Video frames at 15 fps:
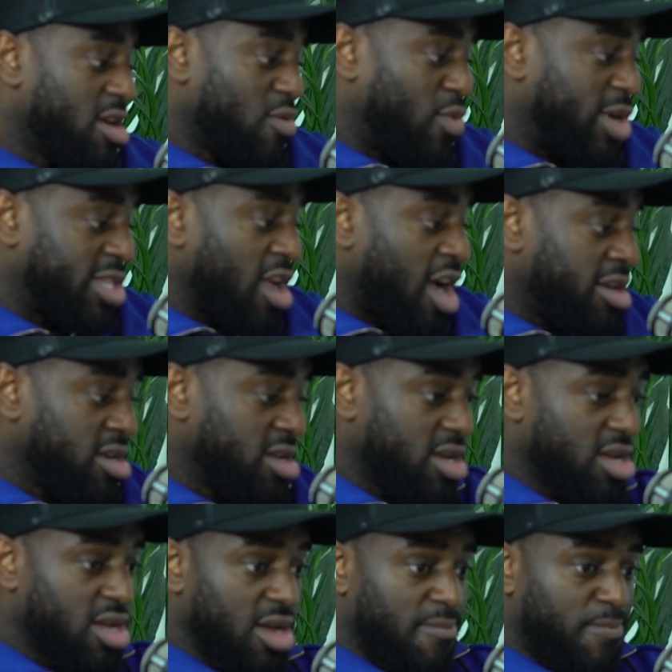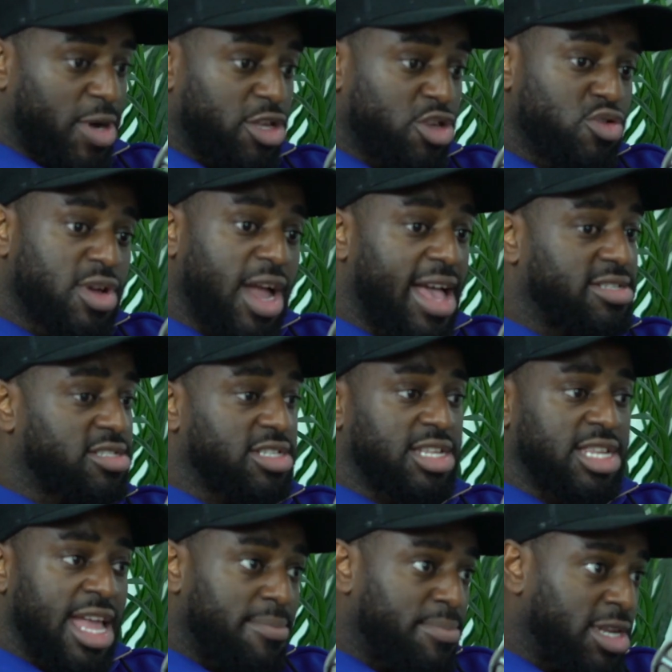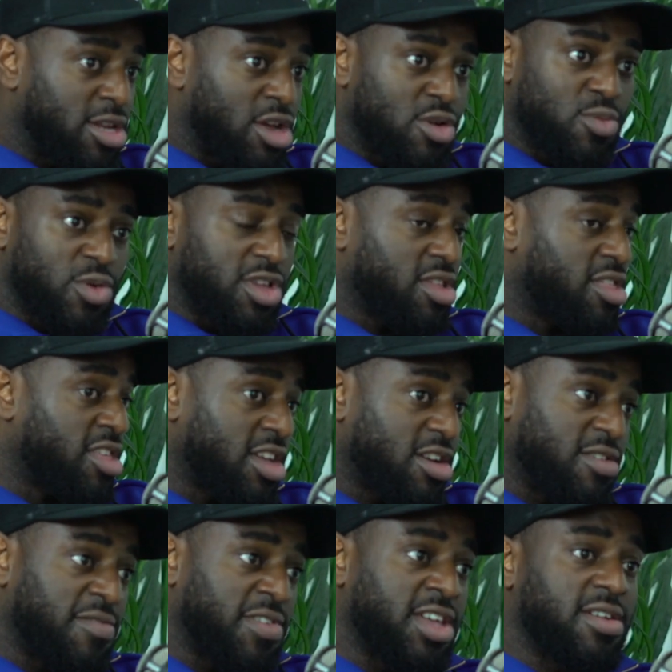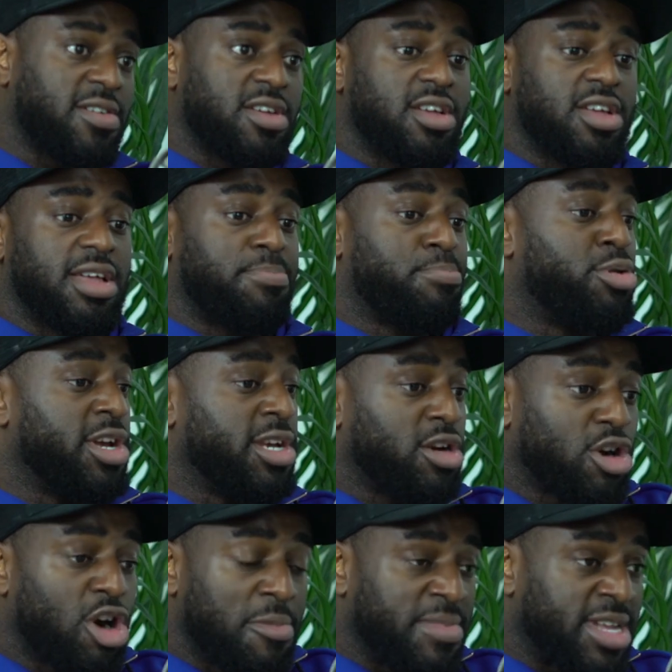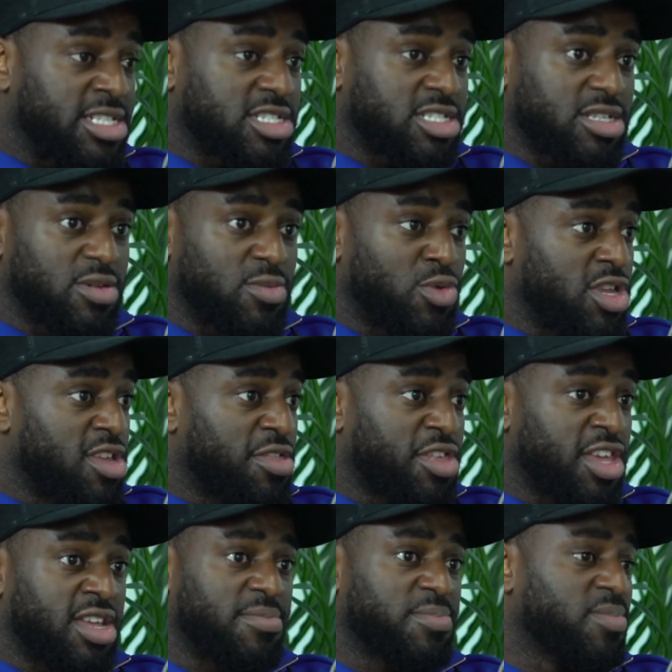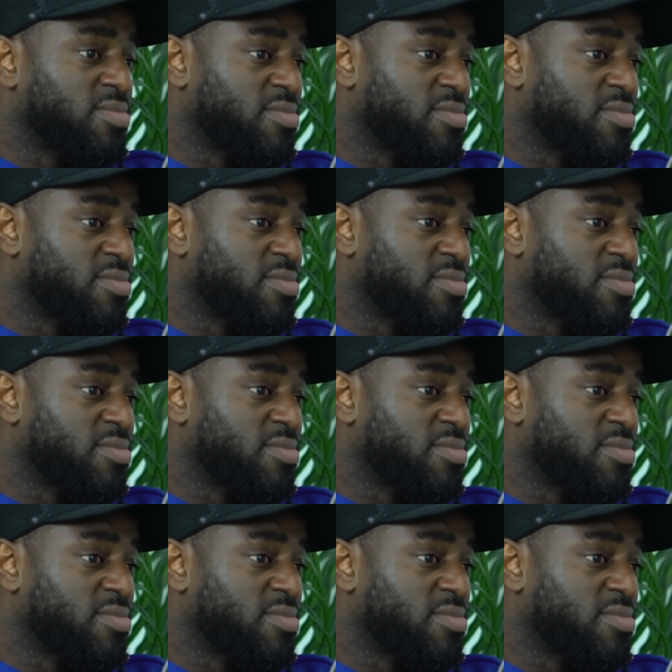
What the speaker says: We're done. But you guys just let me know what you think of it. Put in the comments what you think.